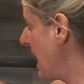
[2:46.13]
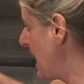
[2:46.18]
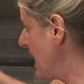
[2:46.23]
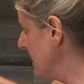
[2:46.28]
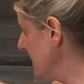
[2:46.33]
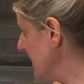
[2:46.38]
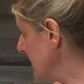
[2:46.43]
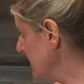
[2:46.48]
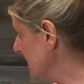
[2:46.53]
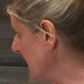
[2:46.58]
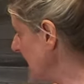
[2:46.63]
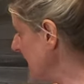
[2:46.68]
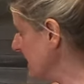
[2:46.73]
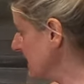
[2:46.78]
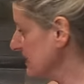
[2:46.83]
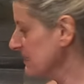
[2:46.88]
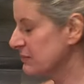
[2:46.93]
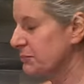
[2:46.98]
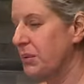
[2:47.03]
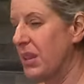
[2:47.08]
and then
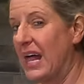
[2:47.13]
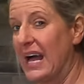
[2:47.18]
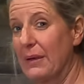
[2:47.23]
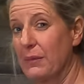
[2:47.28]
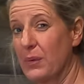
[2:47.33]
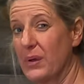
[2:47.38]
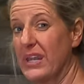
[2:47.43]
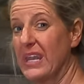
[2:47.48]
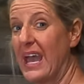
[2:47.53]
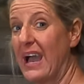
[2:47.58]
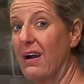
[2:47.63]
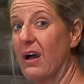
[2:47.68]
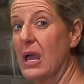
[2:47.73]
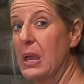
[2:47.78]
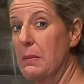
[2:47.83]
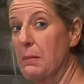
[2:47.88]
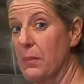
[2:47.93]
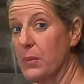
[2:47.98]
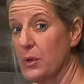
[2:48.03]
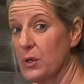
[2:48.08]
take this plywood out
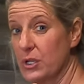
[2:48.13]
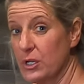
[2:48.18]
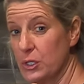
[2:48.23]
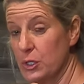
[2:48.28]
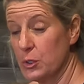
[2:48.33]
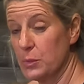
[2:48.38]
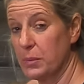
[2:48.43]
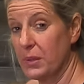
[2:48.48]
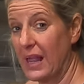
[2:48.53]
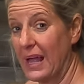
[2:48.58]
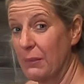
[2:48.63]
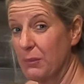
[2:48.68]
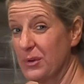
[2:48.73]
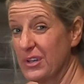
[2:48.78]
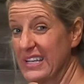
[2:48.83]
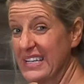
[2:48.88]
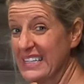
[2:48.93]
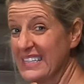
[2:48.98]
and put new plywood